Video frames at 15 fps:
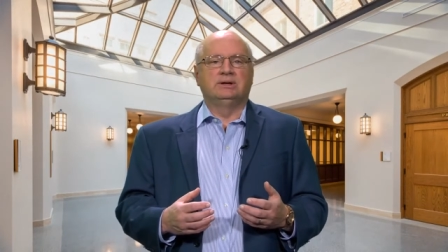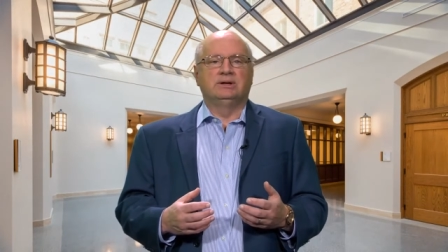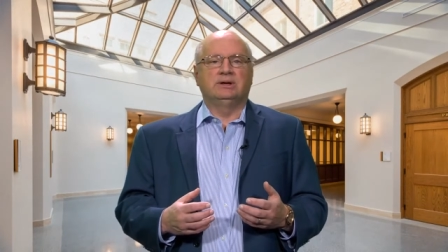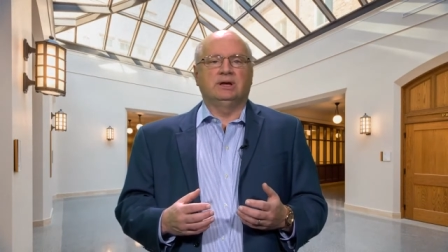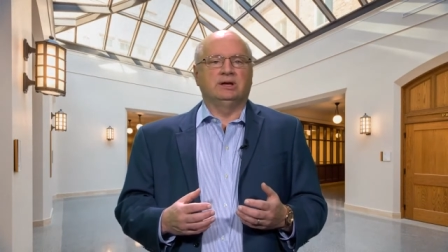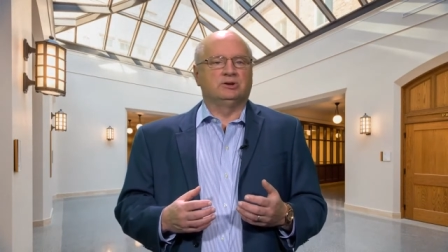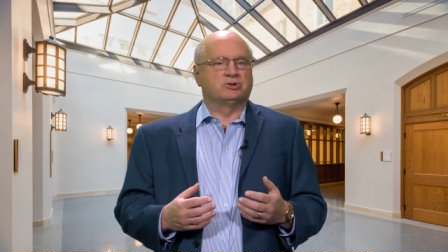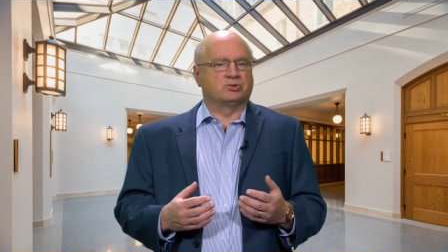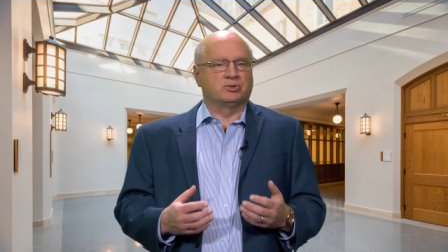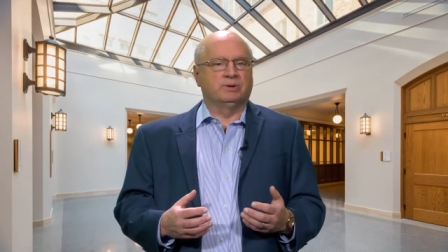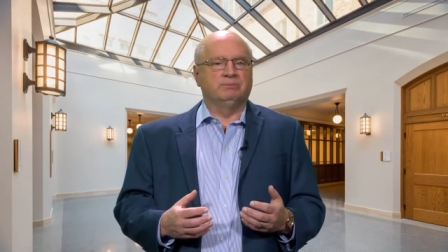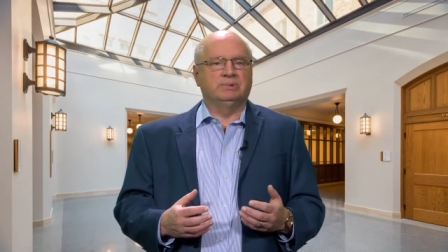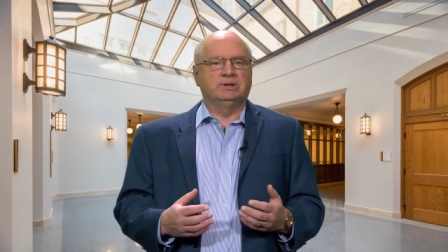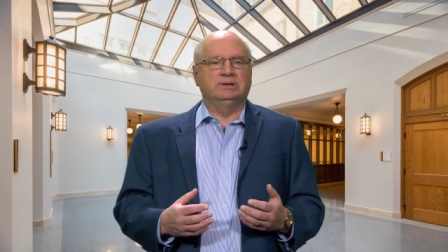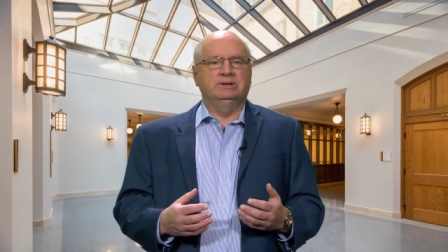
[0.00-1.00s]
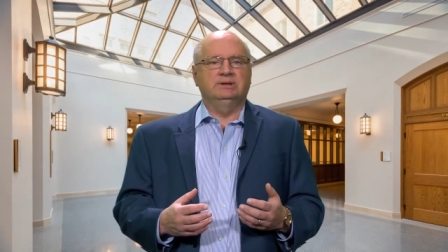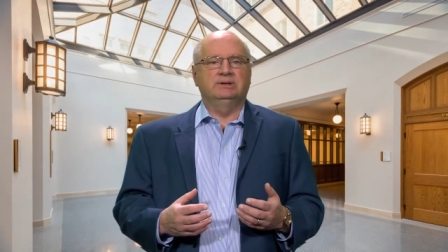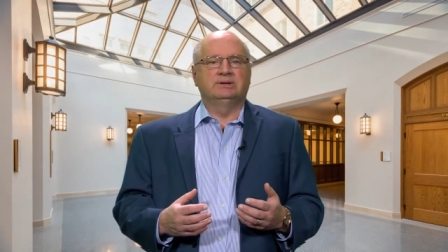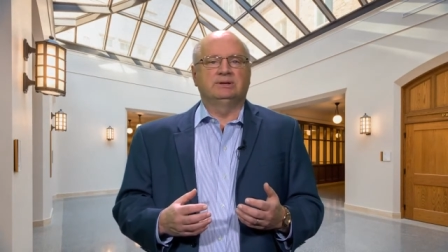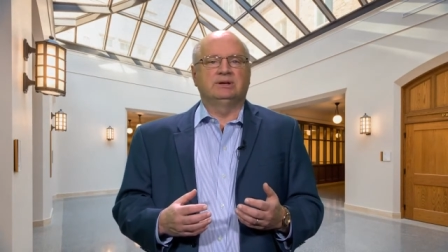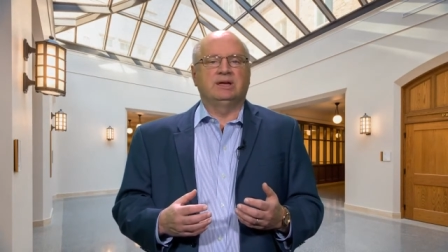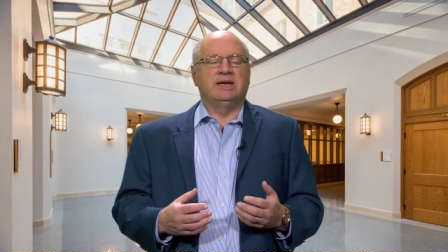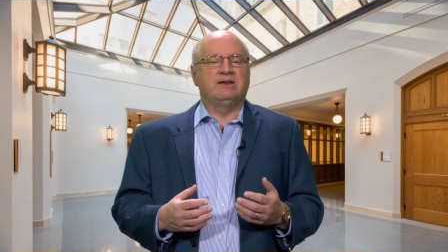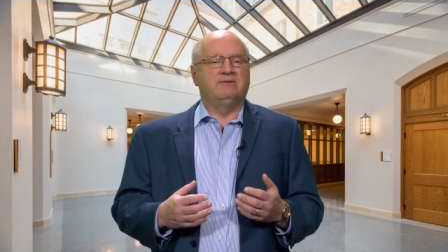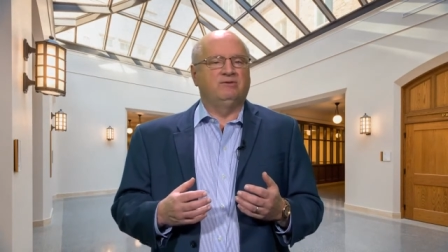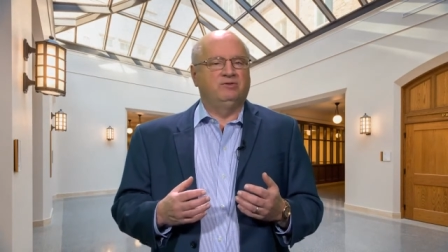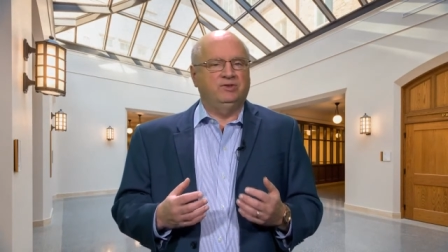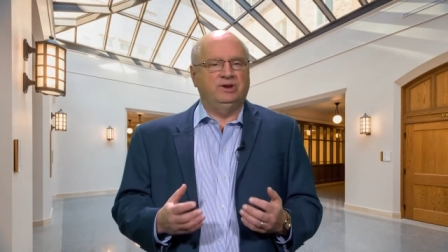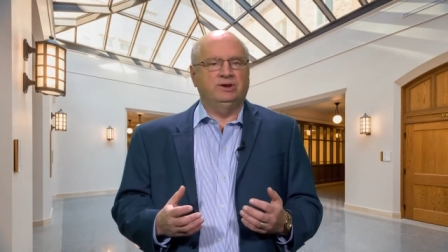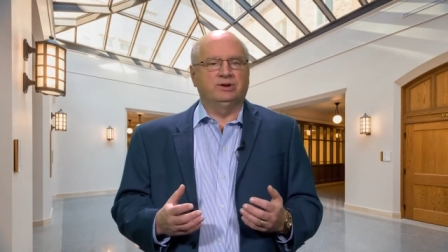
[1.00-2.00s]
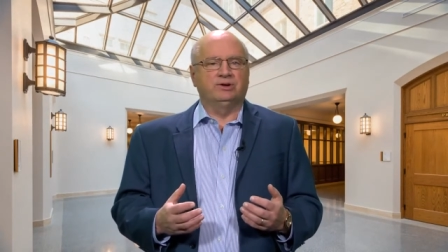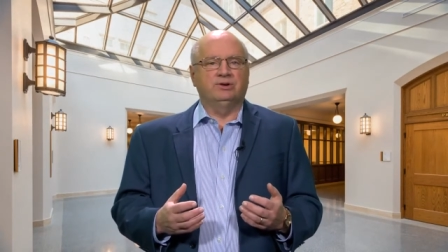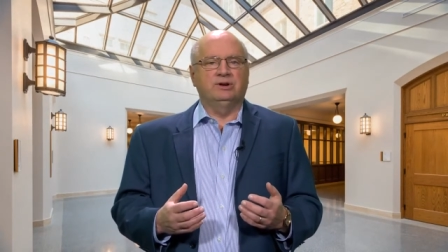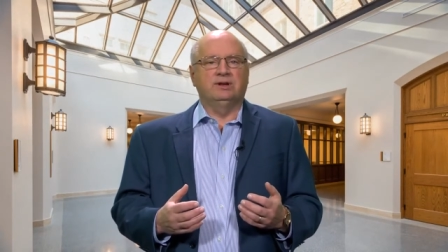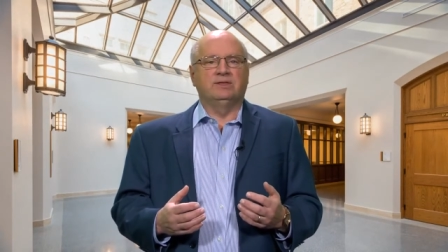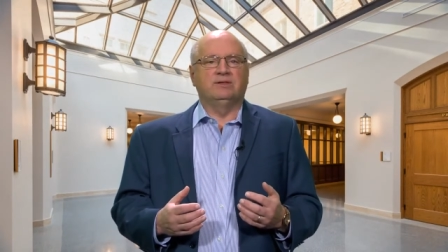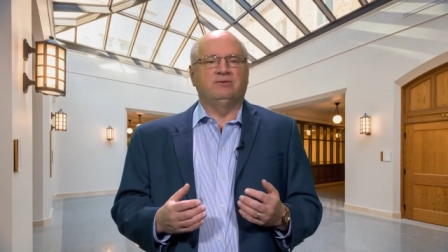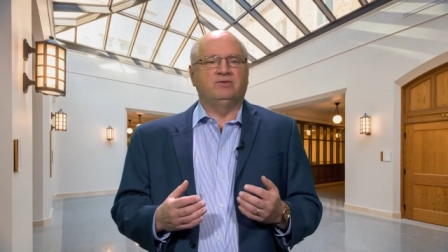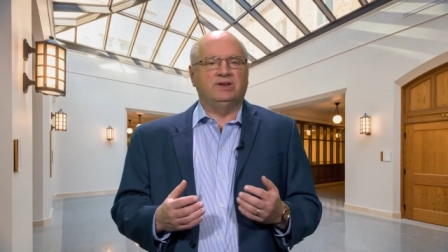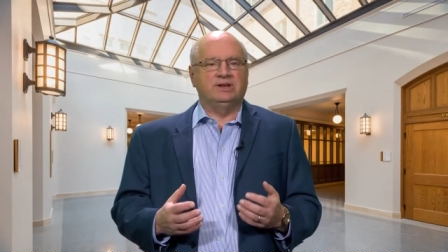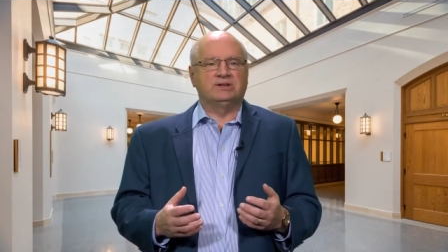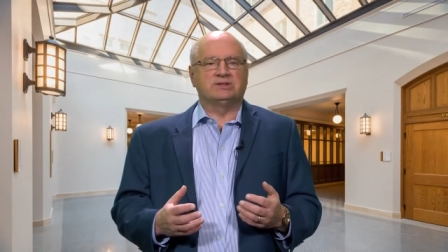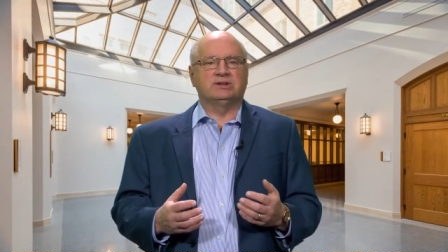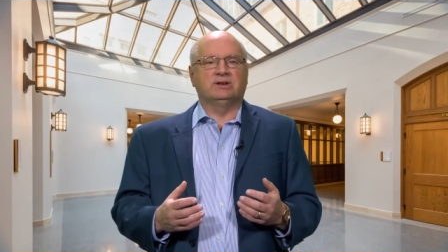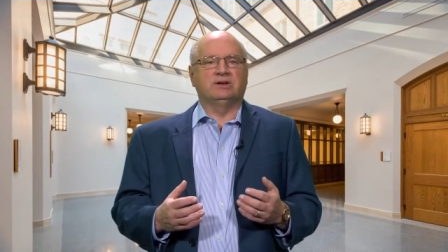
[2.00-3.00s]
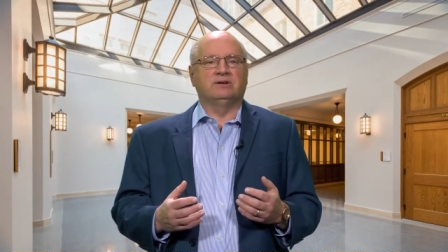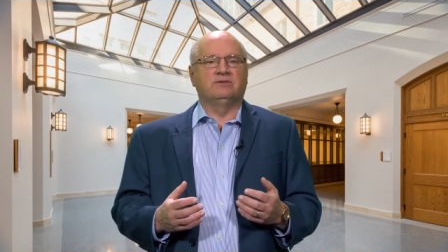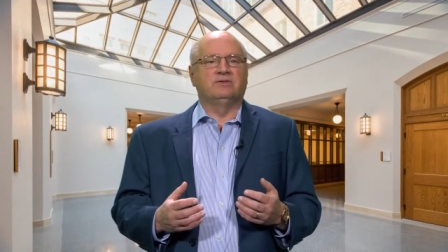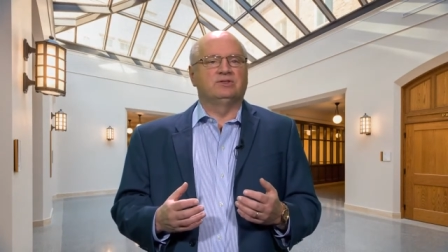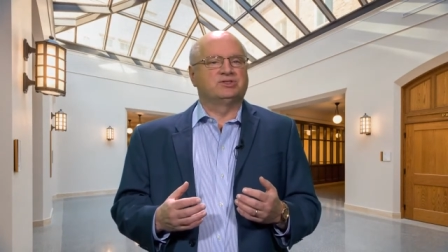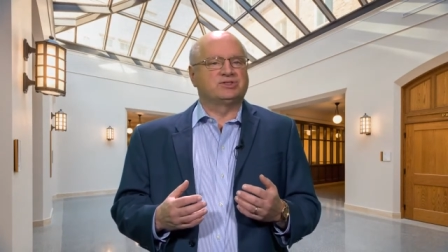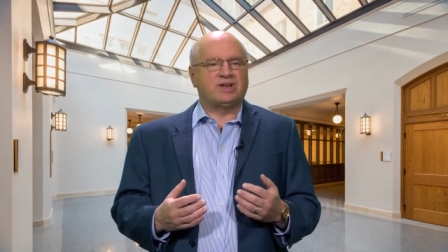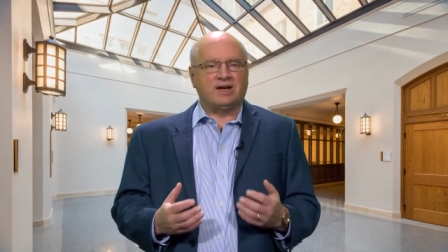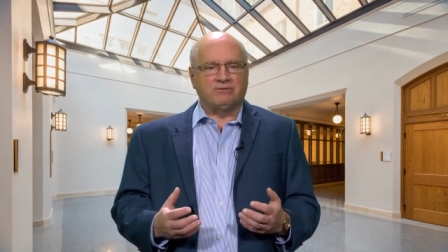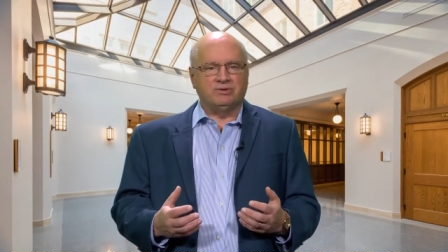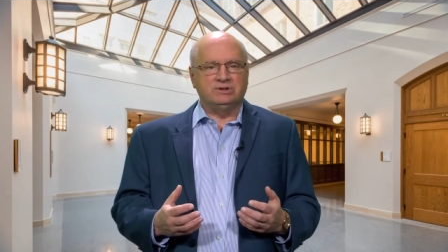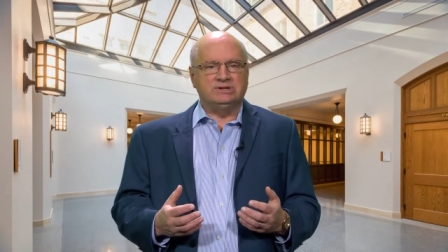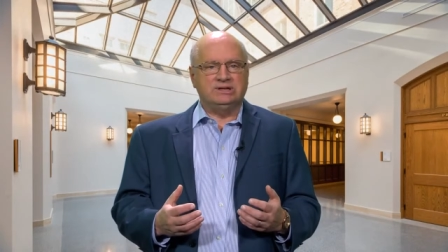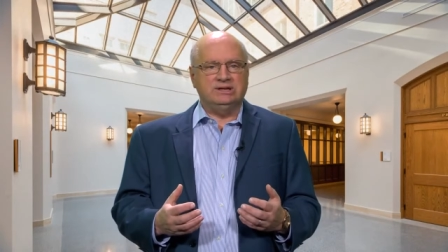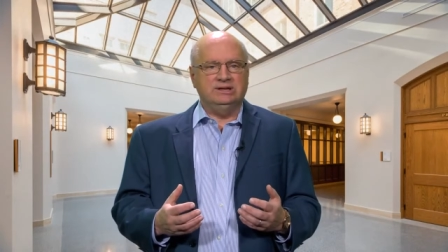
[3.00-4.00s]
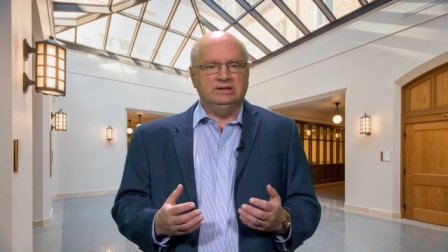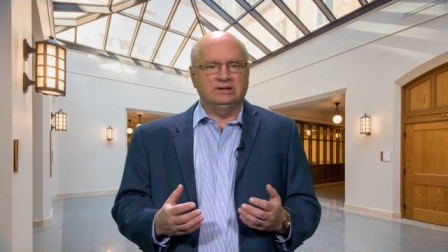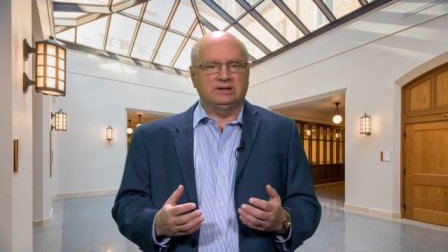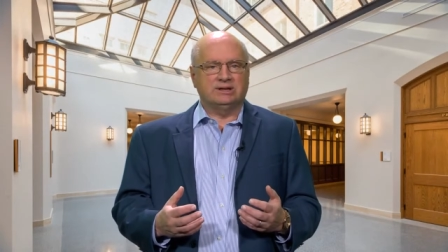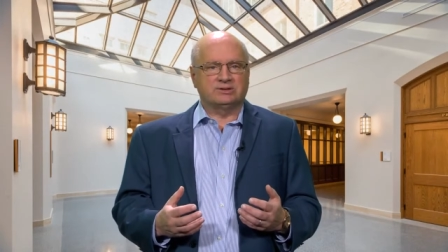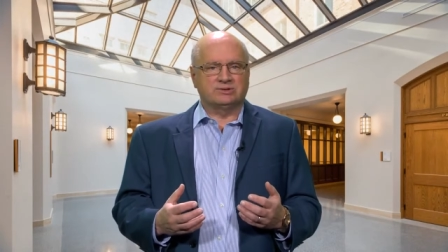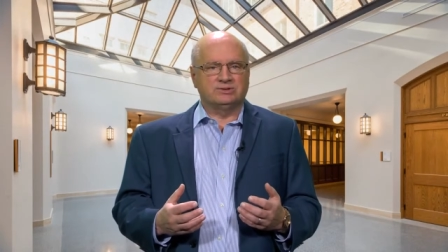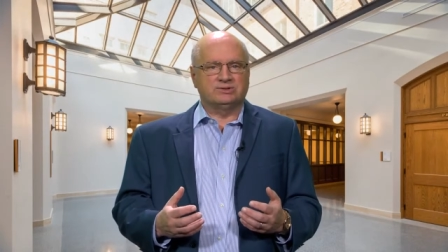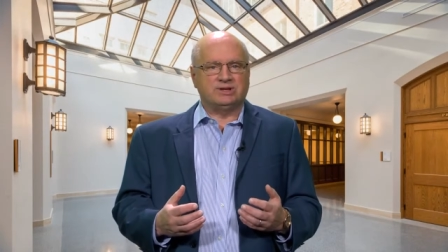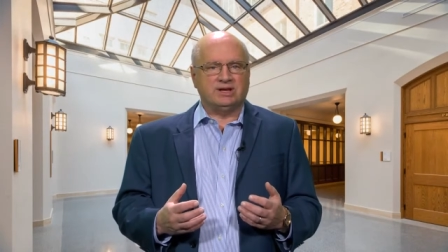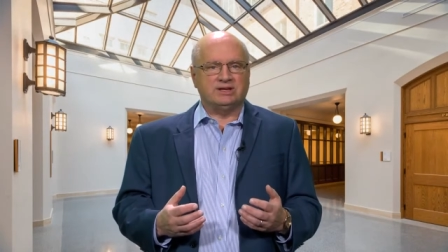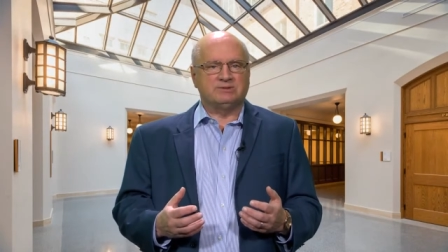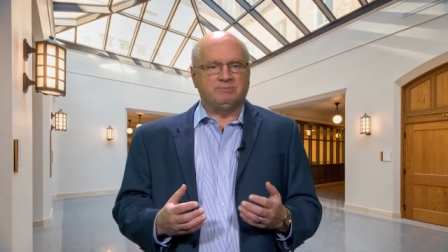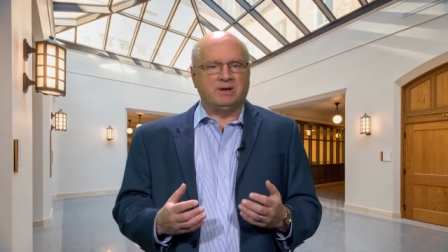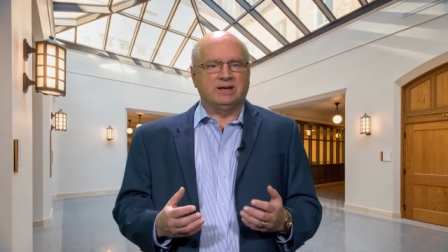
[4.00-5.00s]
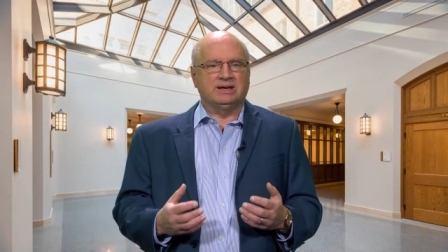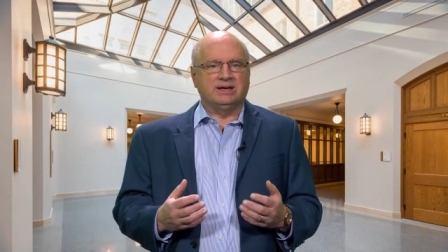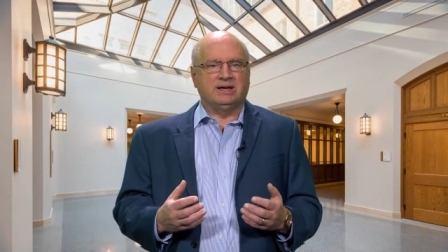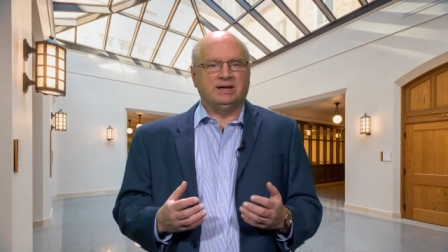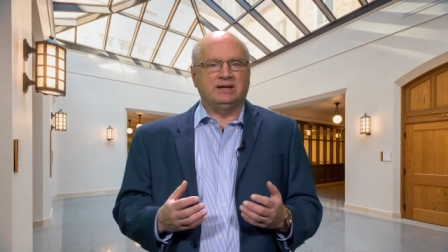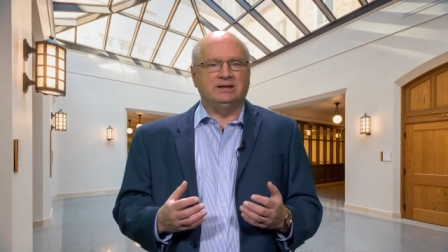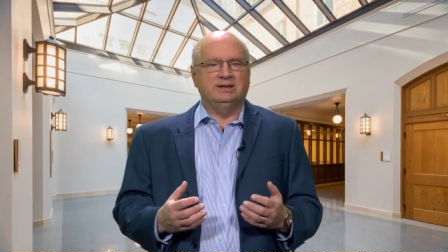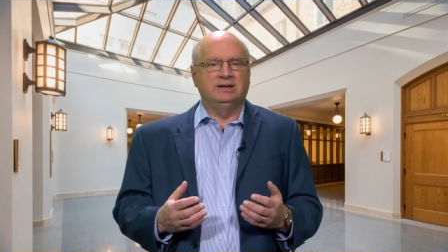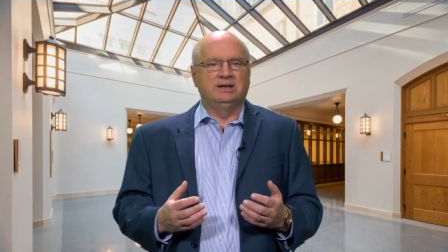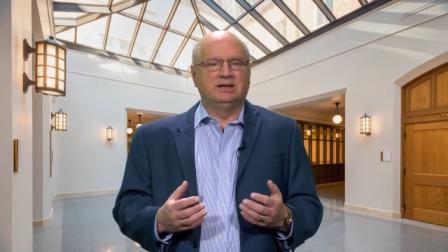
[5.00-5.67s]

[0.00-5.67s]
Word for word: and trembling and fear in the face of sovereignty exercised by God,